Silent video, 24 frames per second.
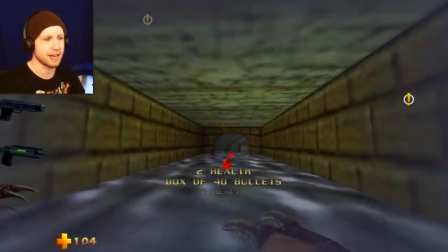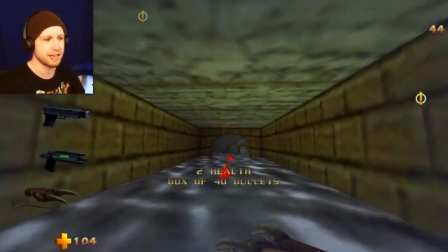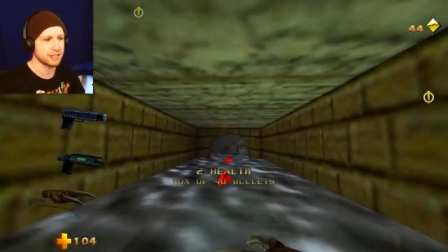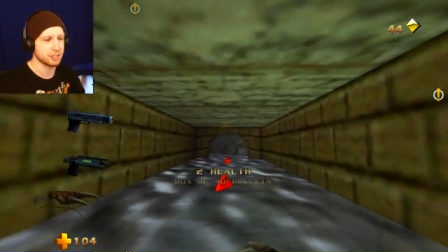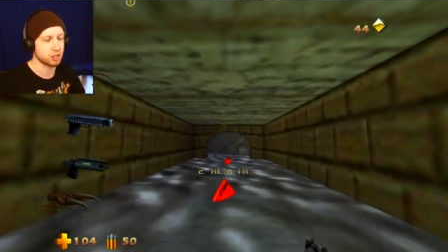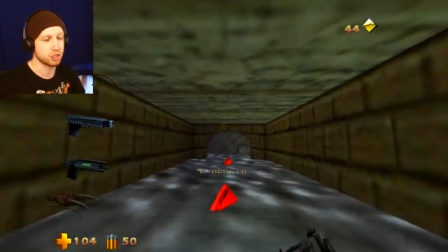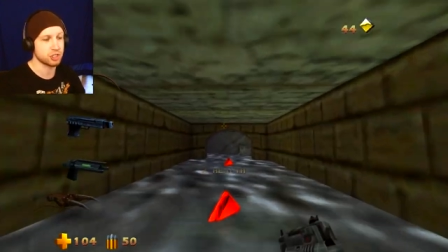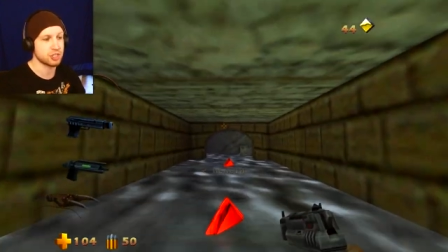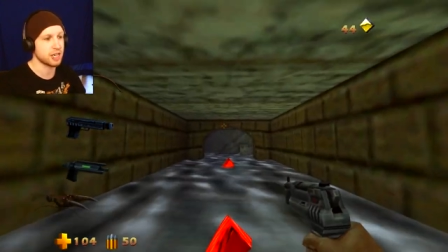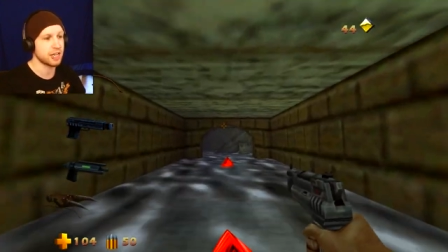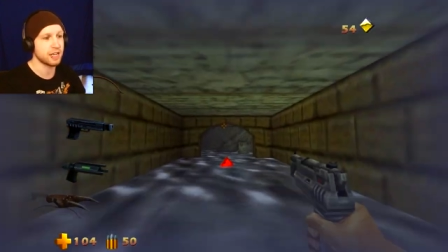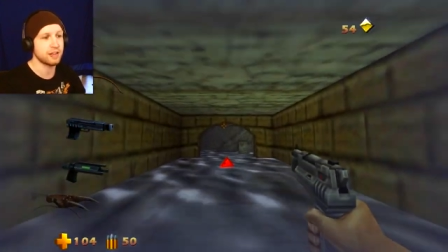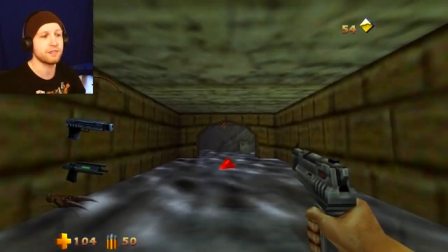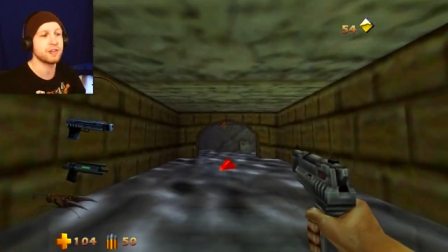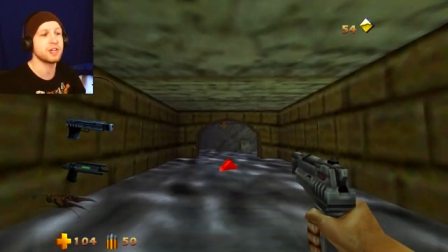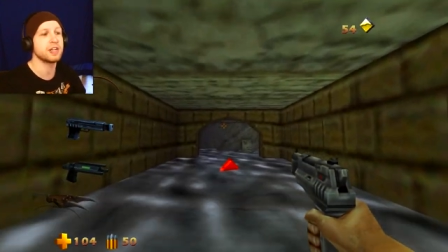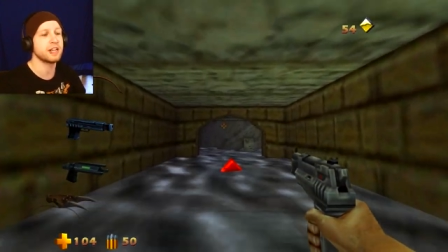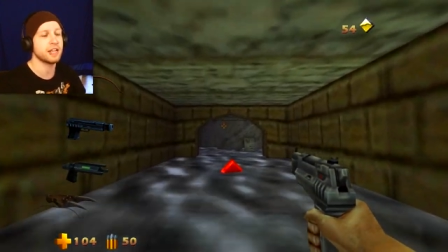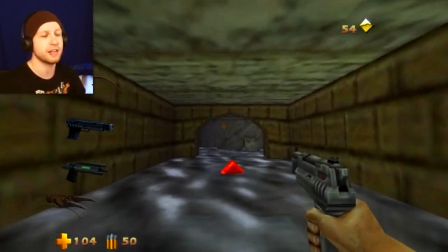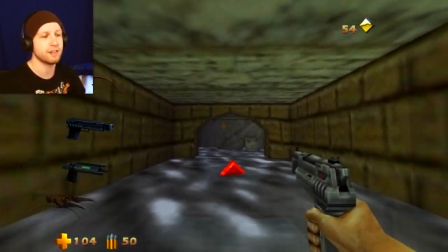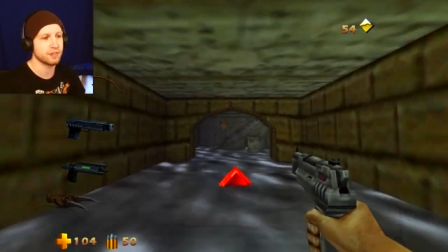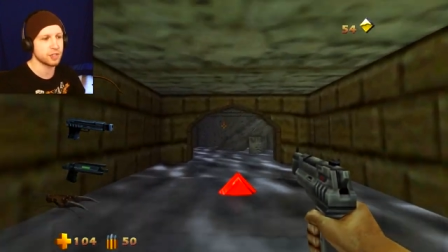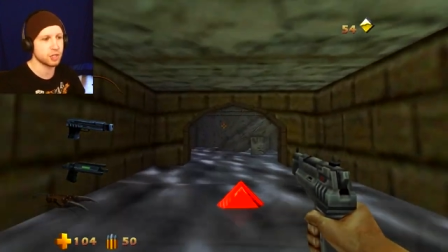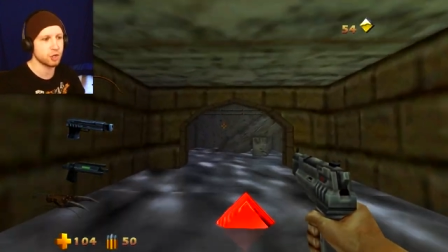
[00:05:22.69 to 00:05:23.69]
and just
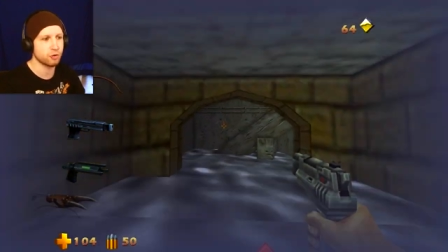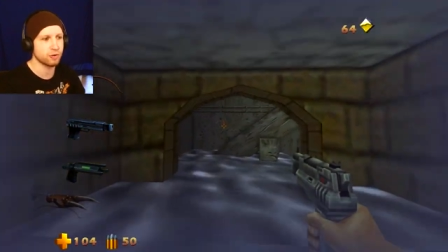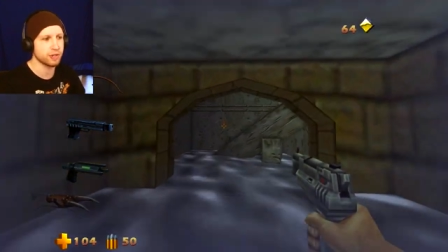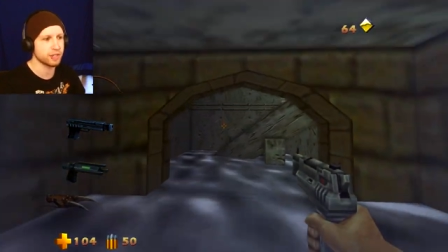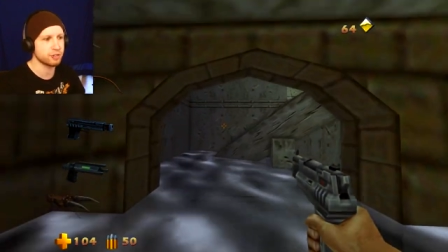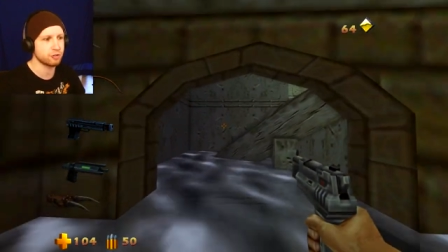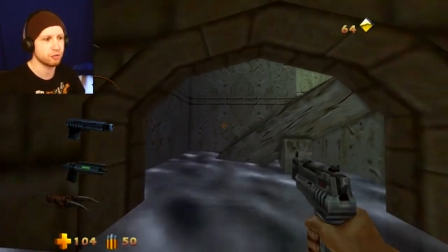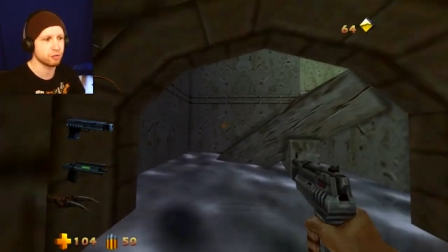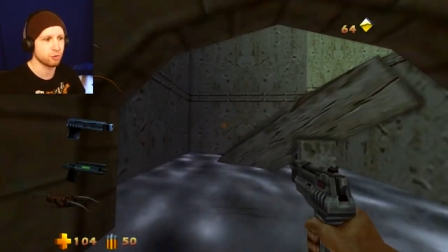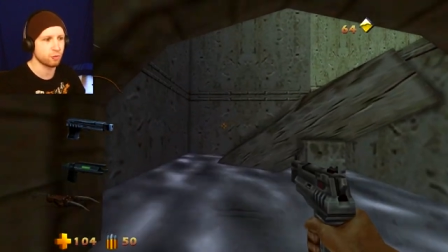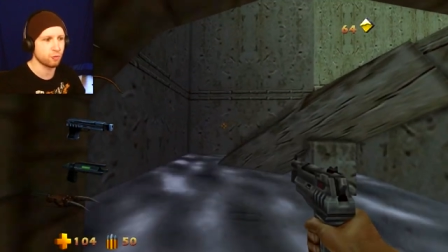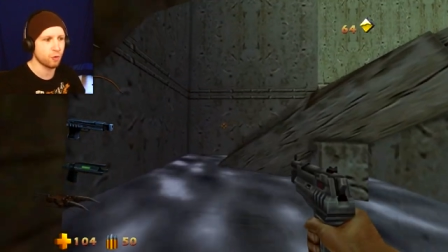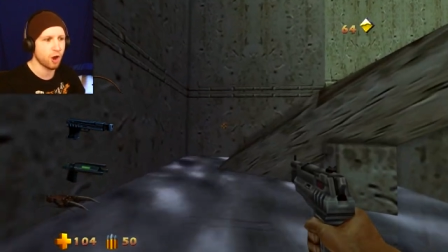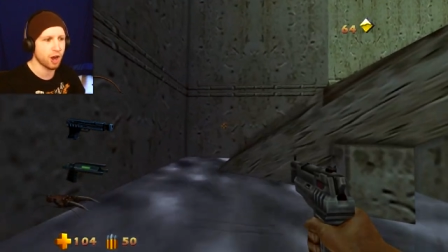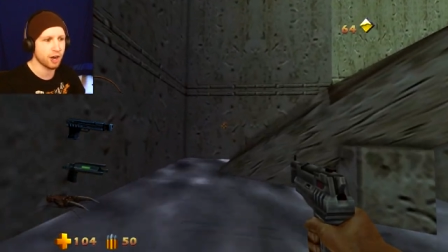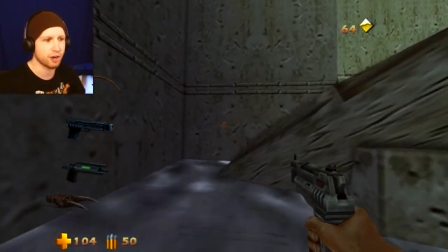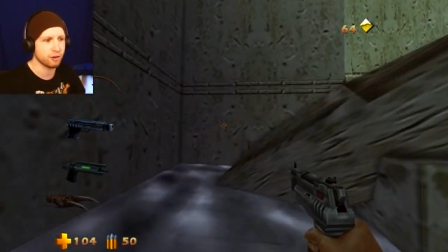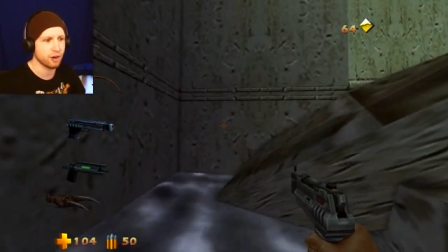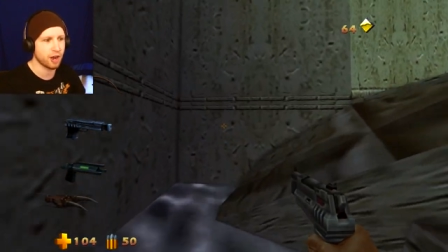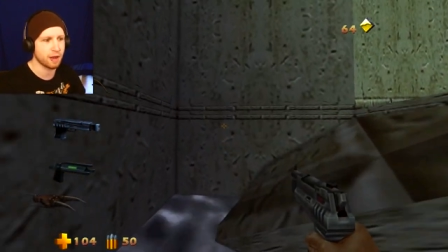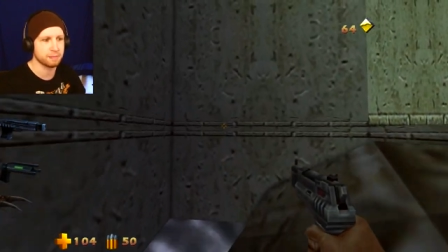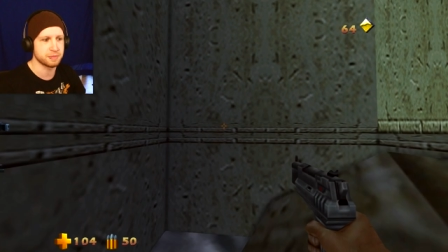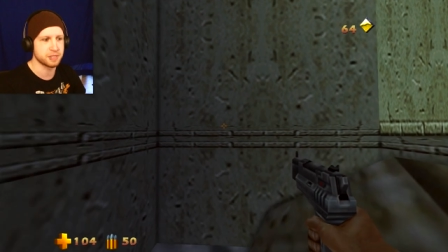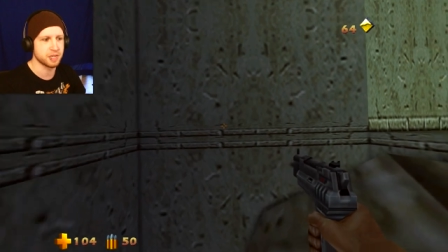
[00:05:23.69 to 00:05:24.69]
even even going through the
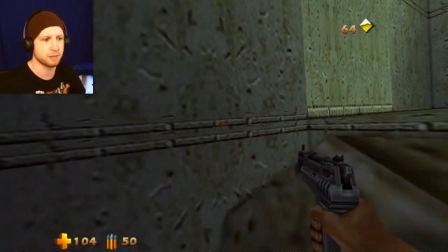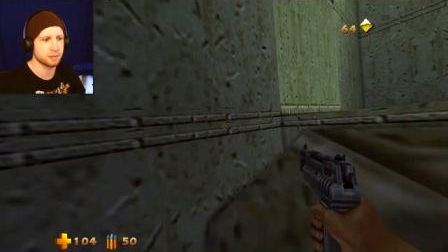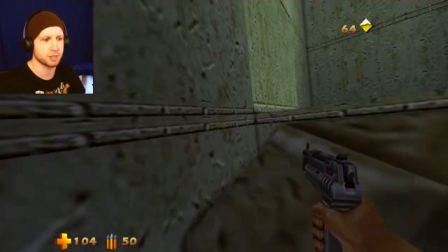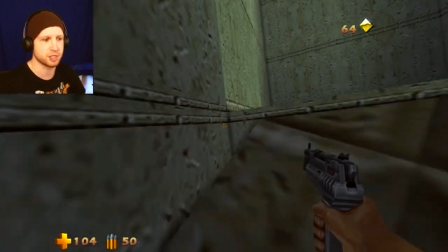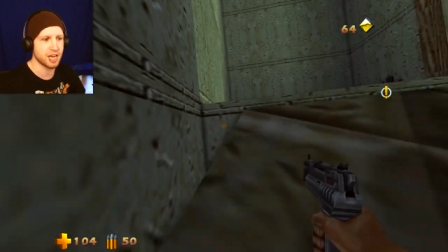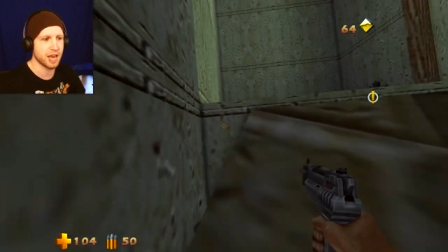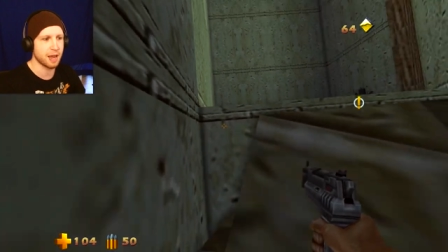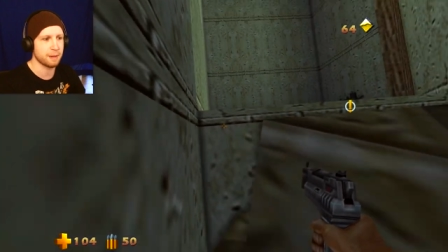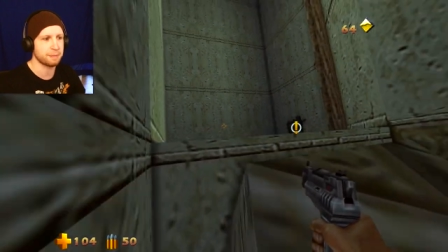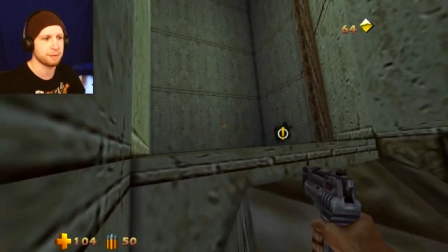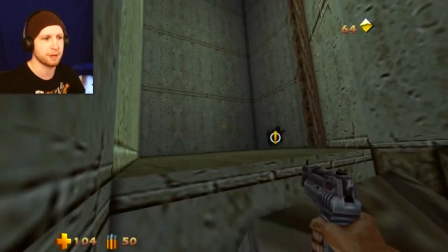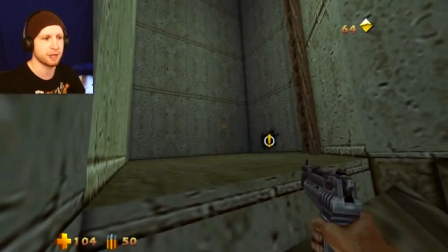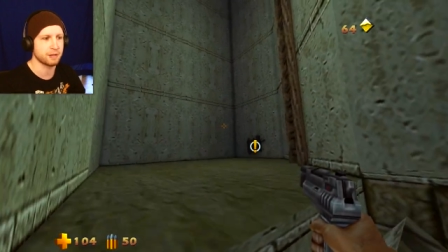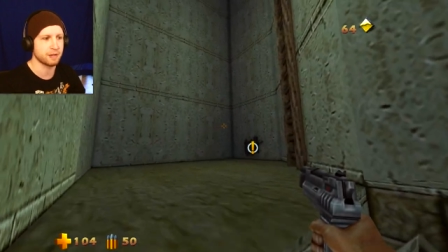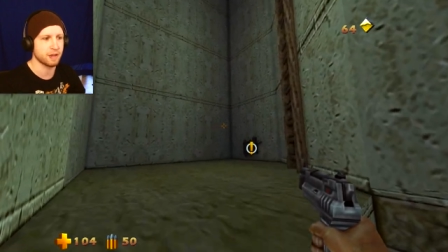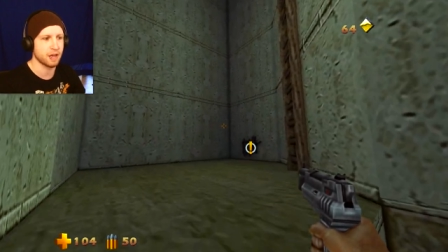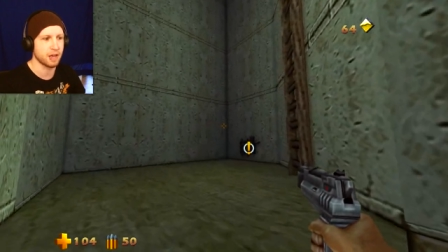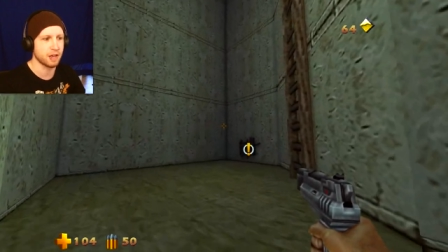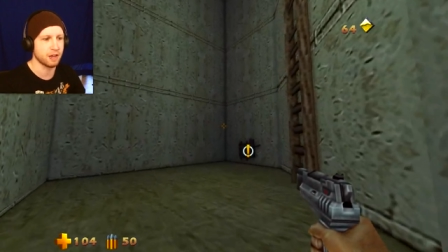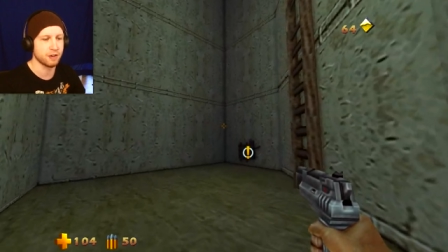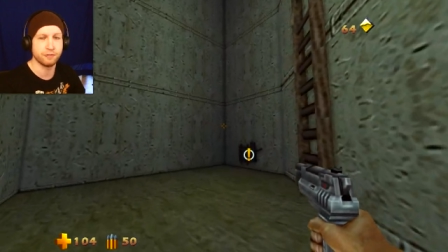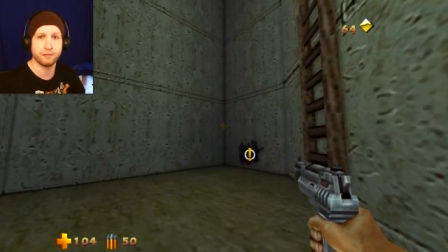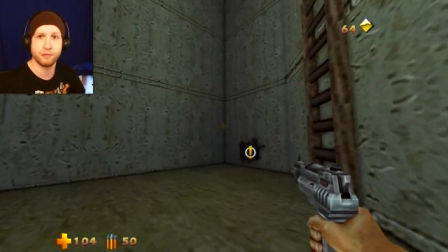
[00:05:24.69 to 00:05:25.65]
water, I'm double tapping uh,